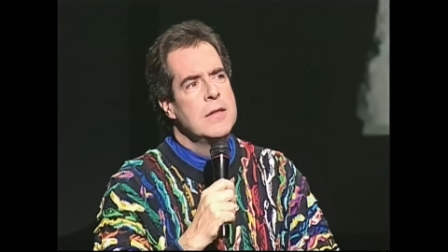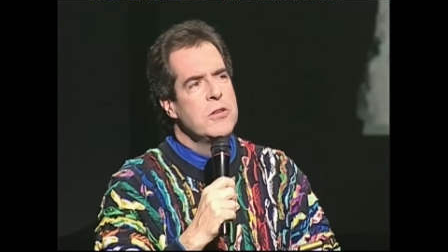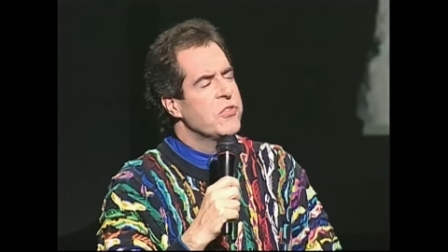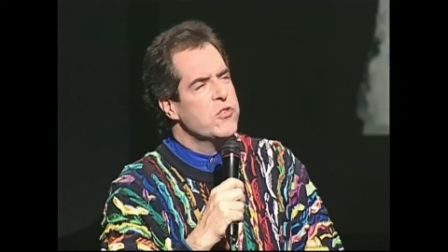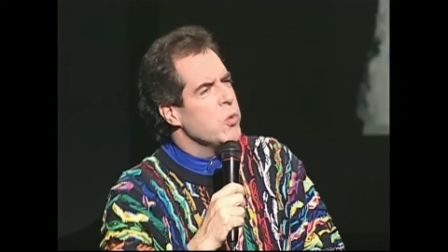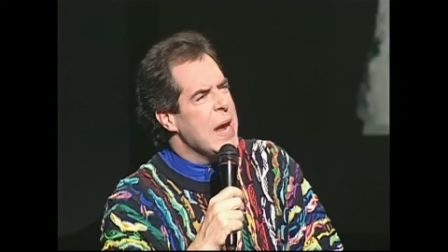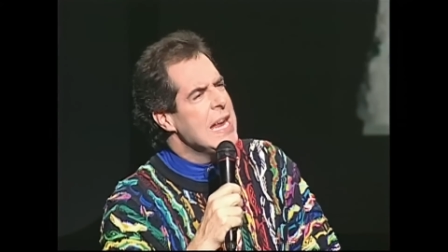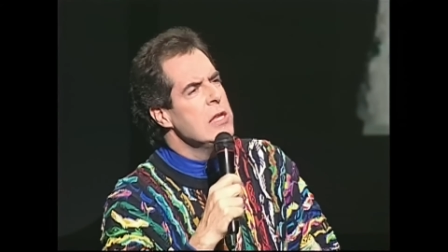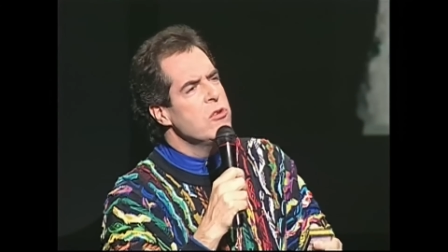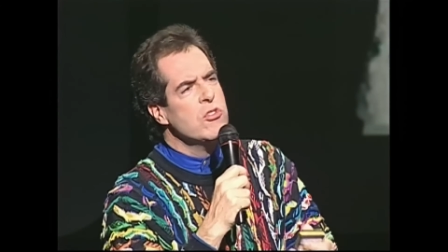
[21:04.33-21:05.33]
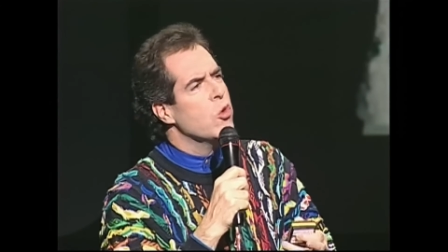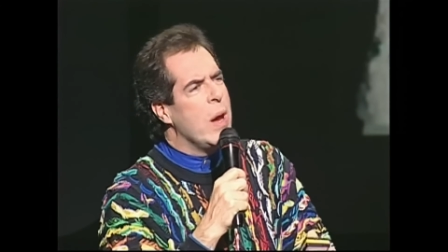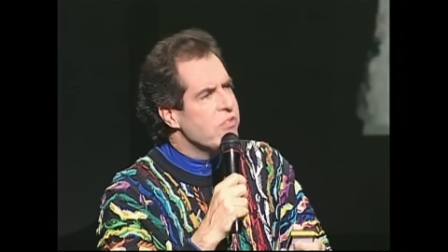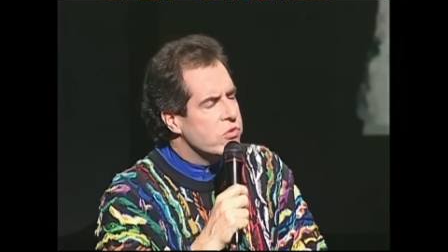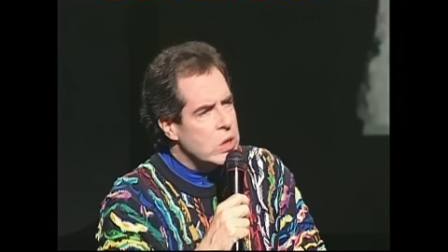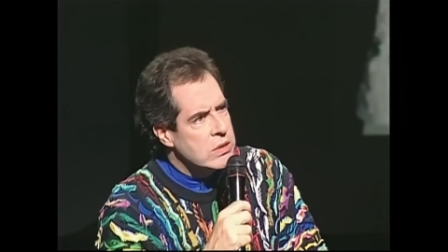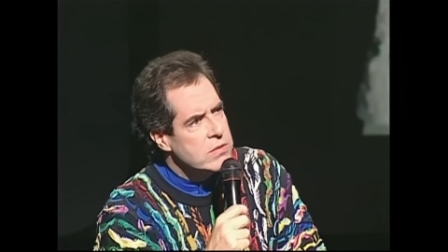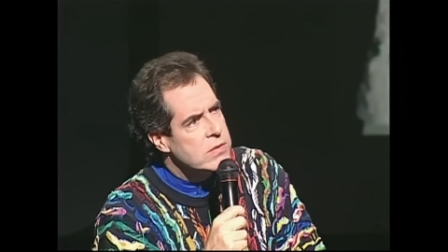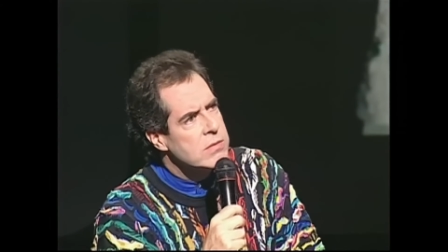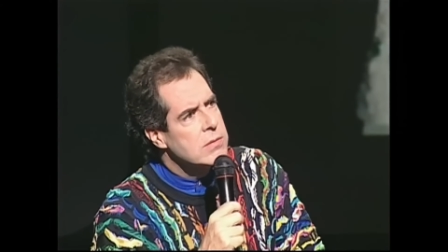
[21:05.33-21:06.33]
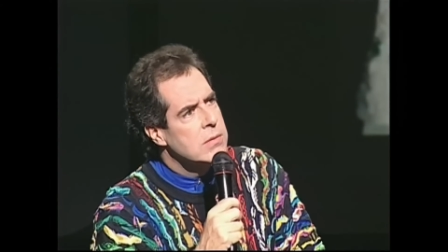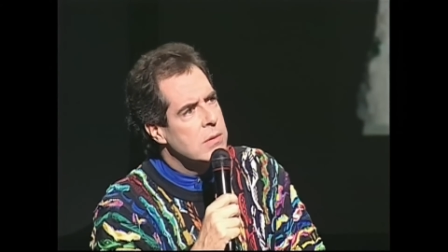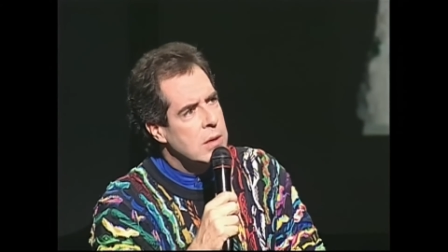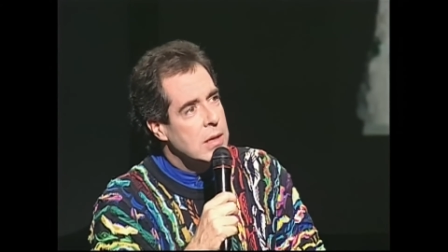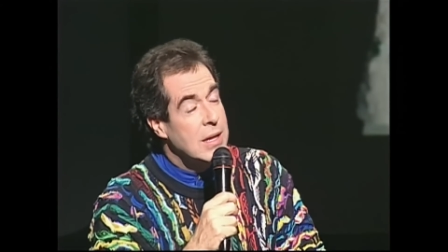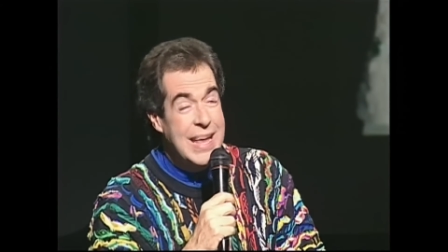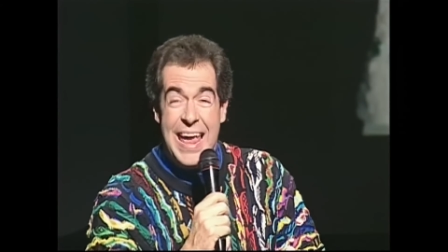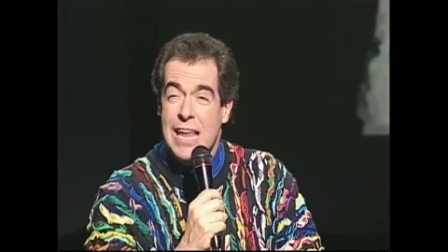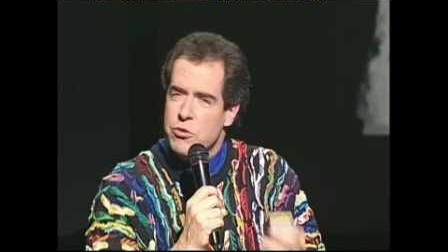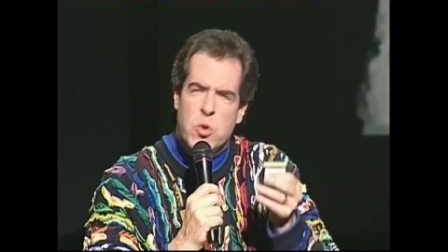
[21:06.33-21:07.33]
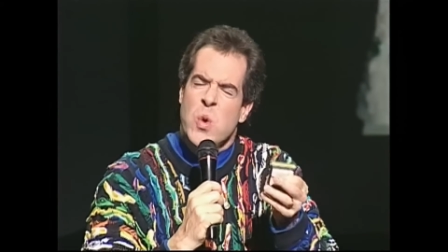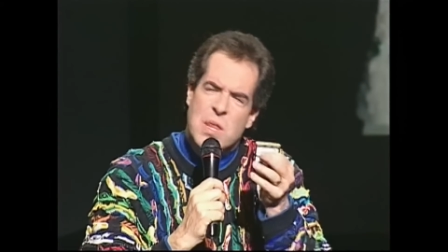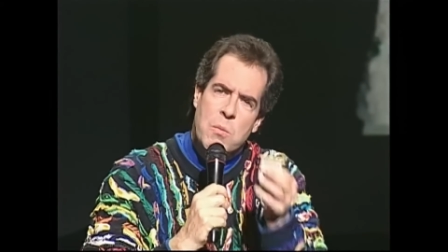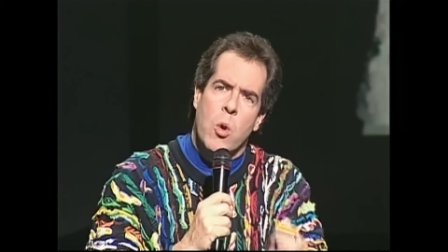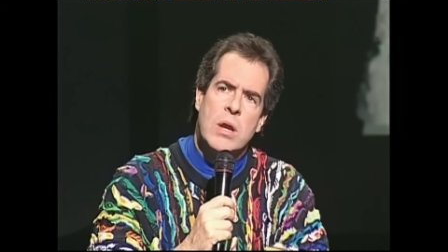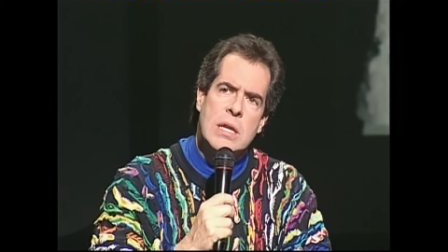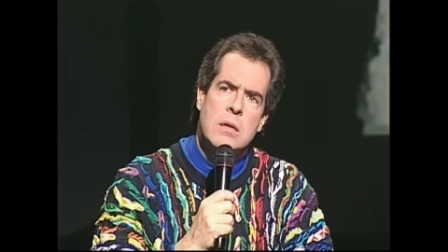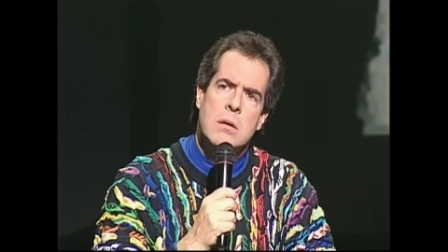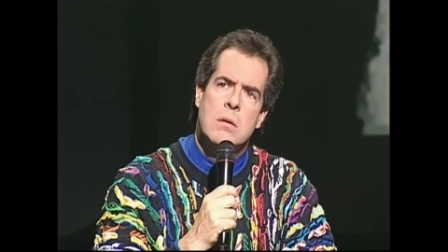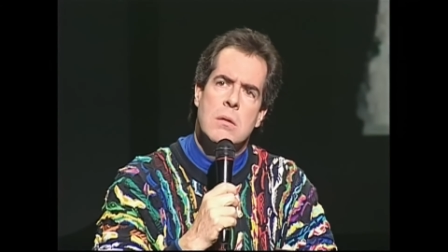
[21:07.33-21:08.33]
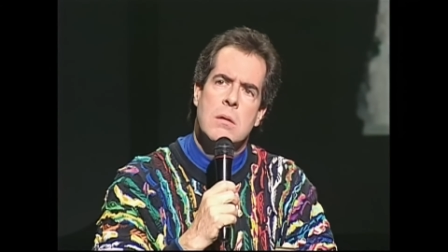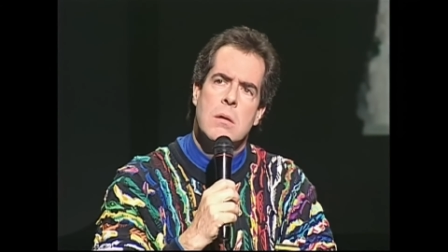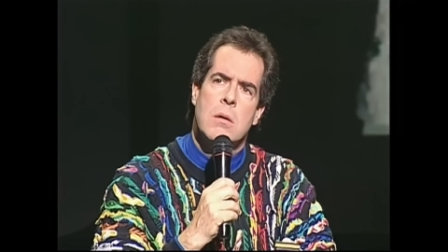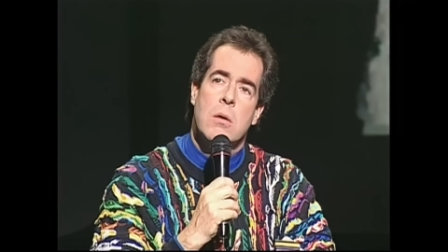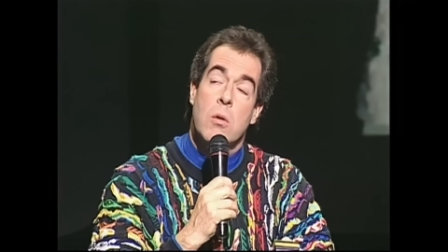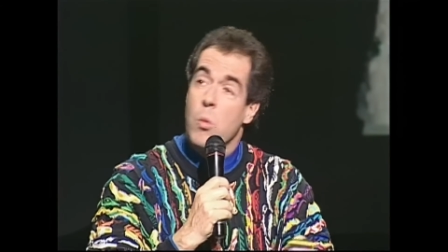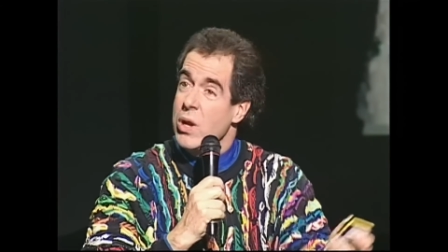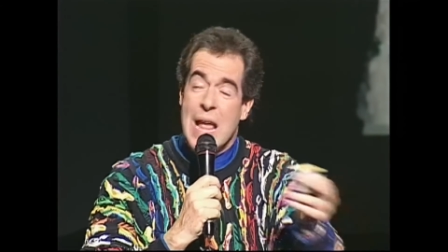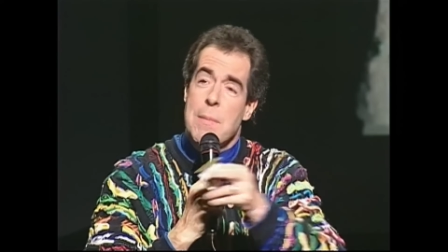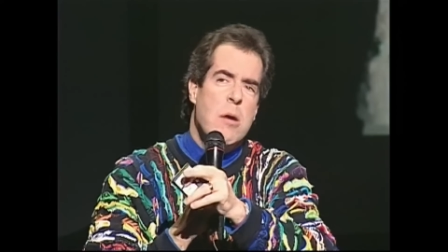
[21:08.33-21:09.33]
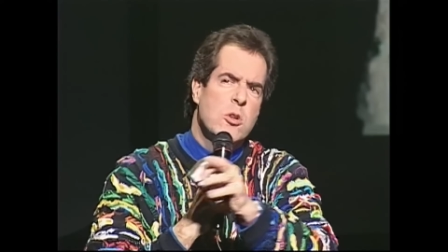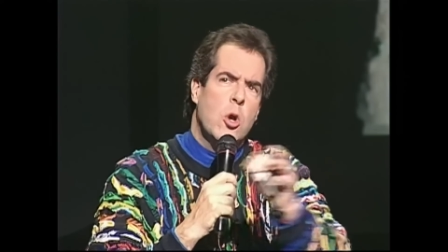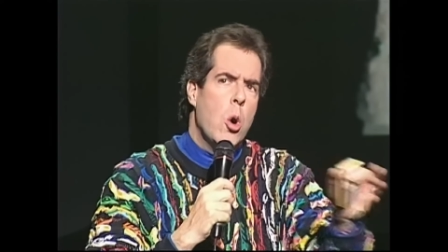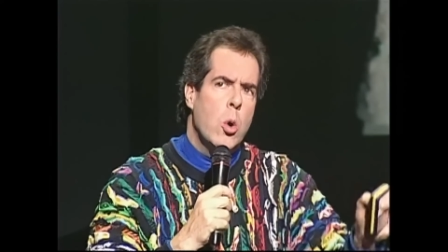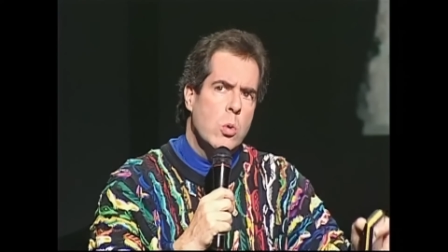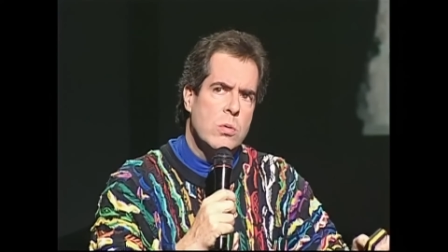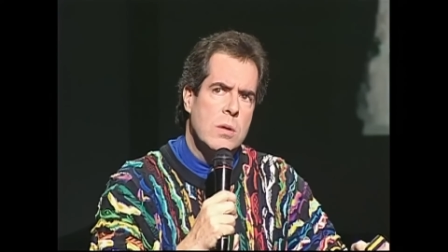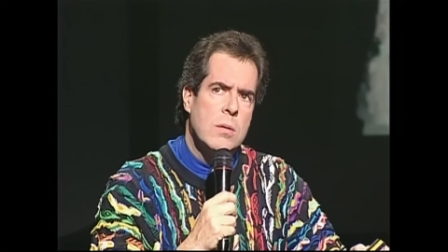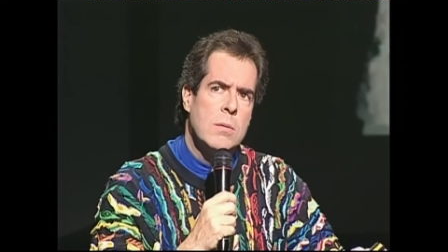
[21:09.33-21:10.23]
the strangest questions. At two in the morning, when I'm out cold.